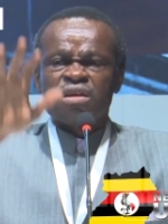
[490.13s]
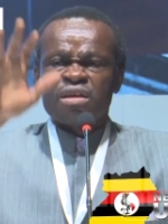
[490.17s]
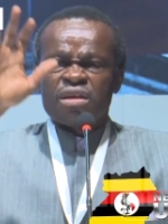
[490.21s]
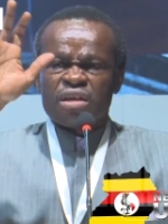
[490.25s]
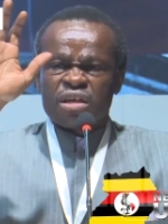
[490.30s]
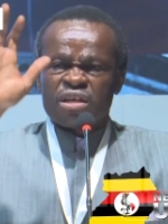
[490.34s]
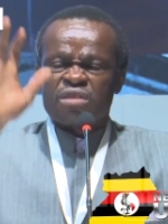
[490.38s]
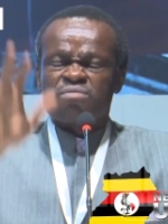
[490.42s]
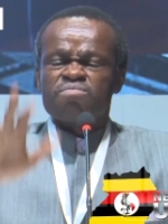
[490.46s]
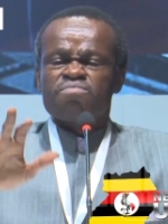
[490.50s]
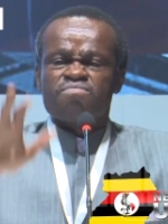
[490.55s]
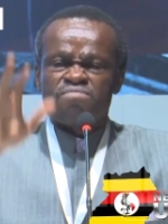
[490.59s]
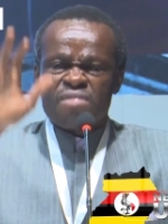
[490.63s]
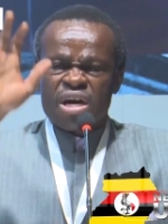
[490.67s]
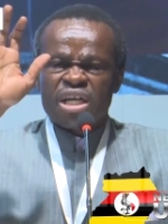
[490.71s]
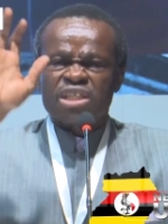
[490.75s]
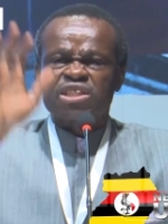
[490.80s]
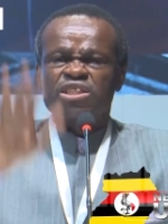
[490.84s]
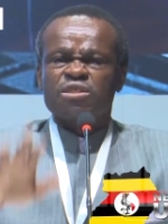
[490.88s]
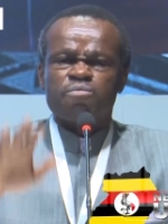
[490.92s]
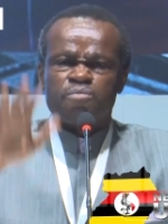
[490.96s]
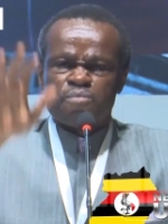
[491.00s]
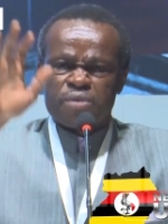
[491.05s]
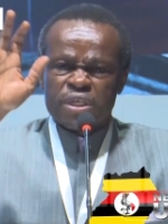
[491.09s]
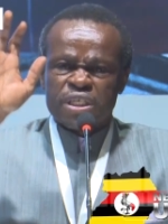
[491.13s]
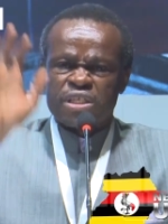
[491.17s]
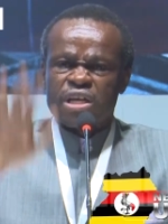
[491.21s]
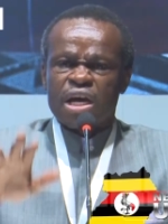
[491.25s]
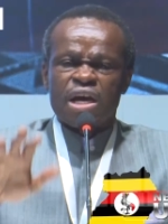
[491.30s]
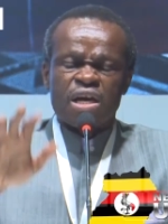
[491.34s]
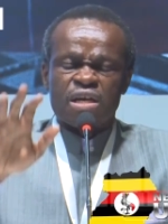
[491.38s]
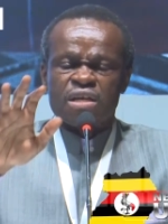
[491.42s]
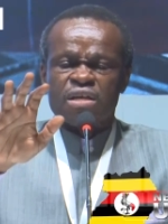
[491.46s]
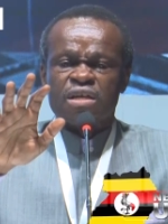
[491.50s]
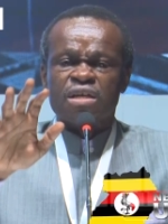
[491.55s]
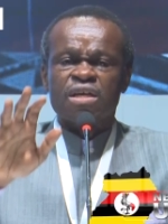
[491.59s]
It must be
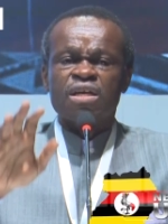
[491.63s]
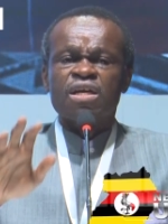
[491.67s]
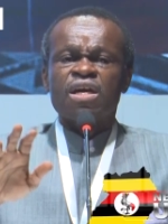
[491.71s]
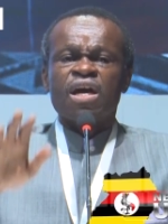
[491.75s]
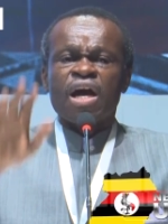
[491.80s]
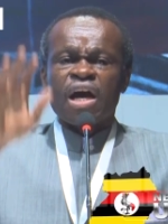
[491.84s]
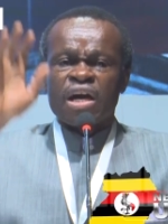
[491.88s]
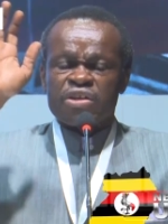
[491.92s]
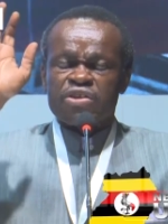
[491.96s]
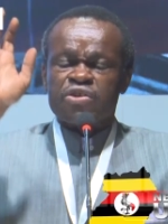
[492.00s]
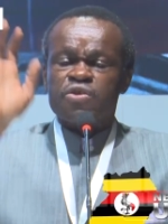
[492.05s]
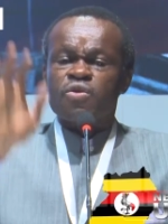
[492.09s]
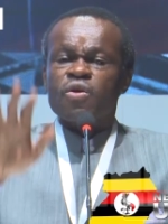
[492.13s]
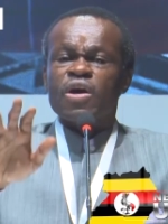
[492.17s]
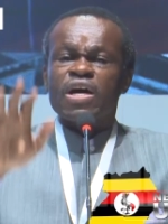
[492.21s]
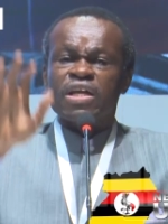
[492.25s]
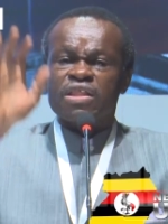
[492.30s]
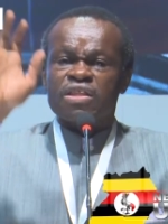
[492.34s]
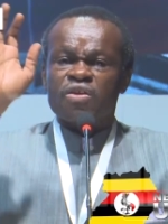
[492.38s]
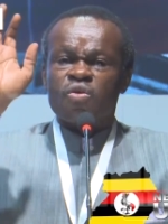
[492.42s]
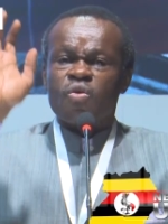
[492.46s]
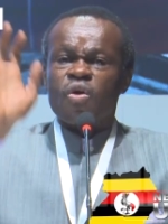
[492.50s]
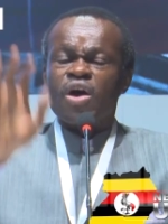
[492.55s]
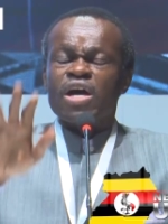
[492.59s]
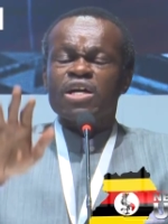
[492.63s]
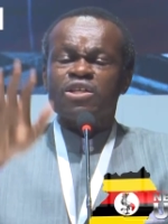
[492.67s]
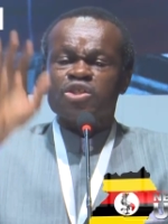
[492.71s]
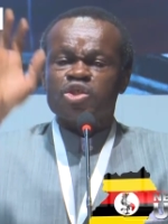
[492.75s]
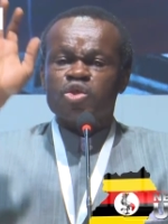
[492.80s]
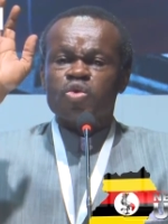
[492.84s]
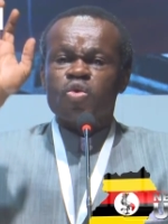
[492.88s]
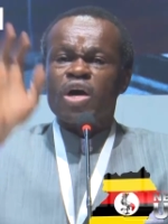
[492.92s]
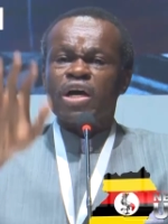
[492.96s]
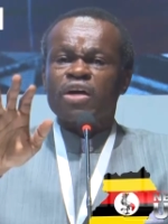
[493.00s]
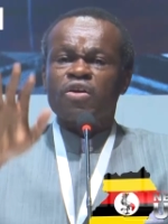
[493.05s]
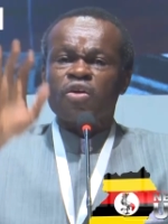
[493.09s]
done. And you are the ones
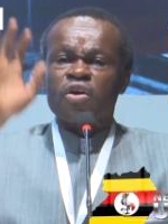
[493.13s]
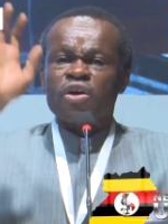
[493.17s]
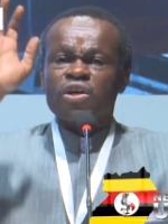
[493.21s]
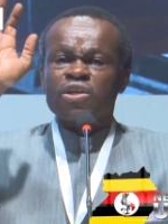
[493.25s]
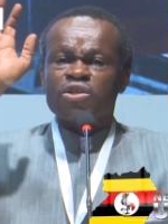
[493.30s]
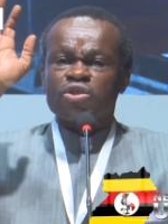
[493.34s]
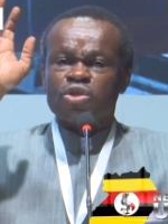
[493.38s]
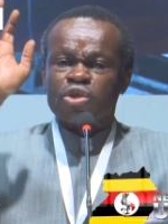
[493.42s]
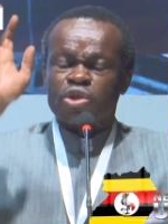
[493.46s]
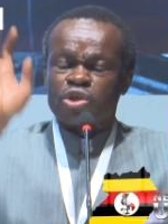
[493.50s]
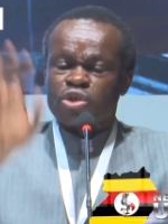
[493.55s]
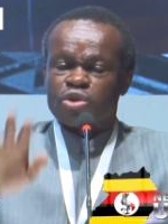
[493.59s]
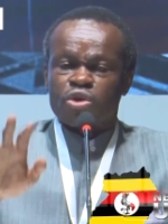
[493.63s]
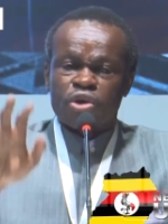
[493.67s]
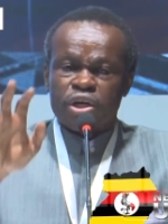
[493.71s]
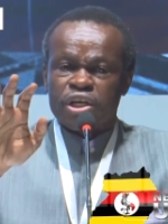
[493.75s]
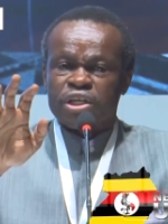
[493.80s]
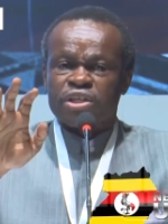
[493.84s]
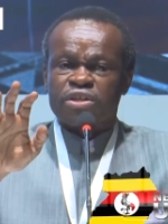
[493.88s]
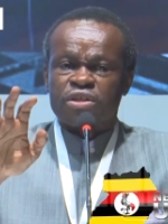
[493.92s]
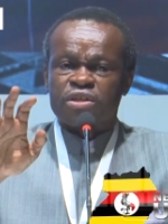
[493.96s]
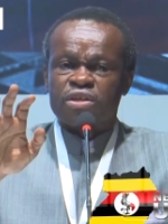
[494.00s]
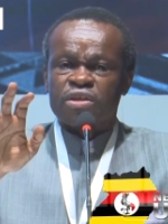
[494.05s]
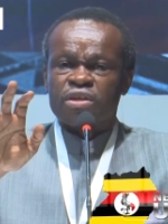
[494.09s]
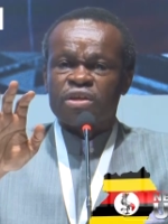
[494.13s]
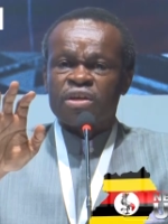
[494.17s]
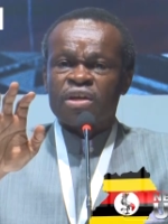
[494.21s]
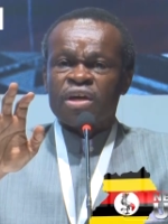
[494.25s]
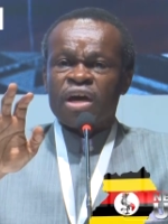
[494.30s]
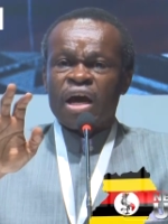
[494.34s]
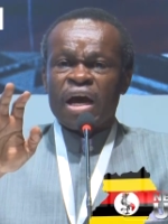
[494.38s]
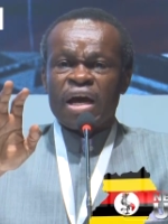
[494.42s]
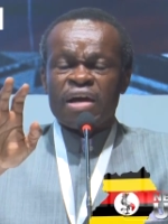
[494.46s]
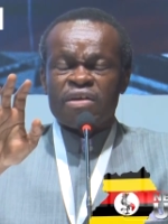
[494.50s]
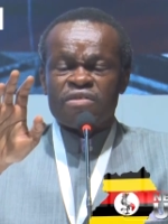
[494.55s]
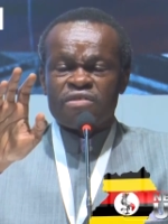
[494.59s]
who are going to do it.
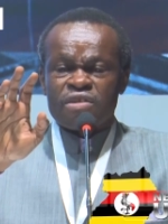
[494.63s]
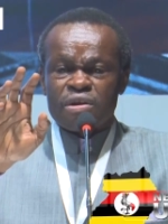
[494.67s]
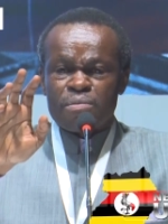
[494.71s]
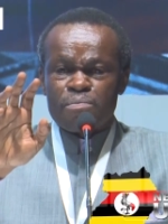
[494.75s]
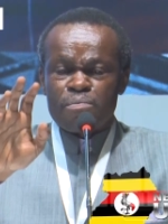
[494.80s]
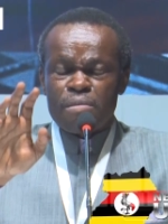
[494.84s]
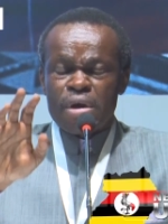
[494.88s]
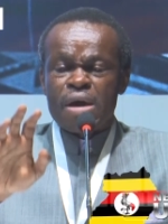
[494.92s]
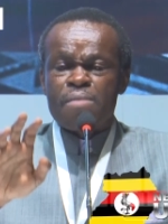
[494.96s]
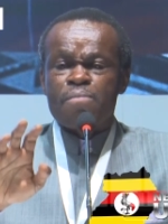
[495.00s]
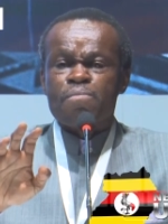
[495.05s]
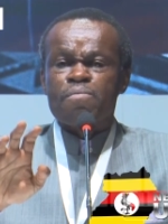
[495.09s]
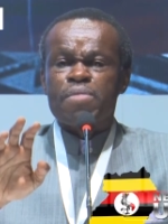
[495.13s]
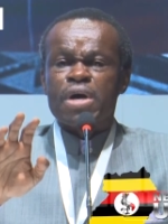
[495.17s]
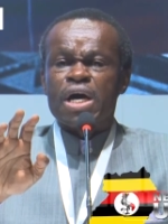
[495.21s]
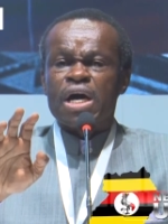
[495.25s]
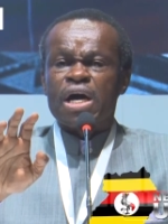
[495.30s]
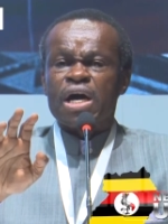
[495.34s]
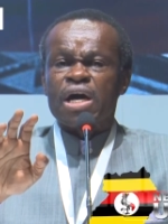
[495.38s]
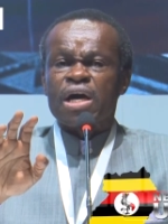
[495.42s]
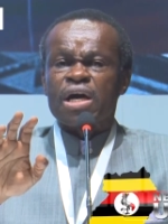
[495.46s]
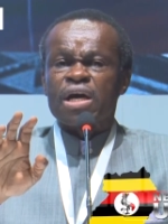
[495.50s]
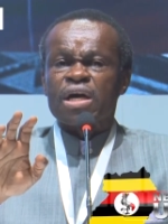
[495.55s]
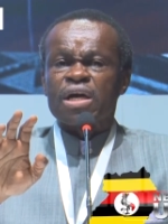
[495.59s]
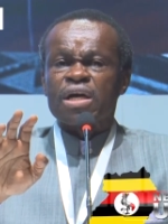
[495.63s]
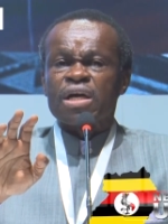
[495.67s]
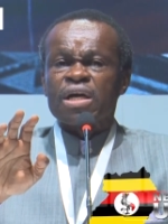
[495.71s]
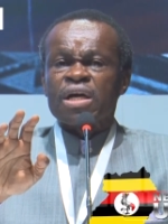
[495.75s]
And remember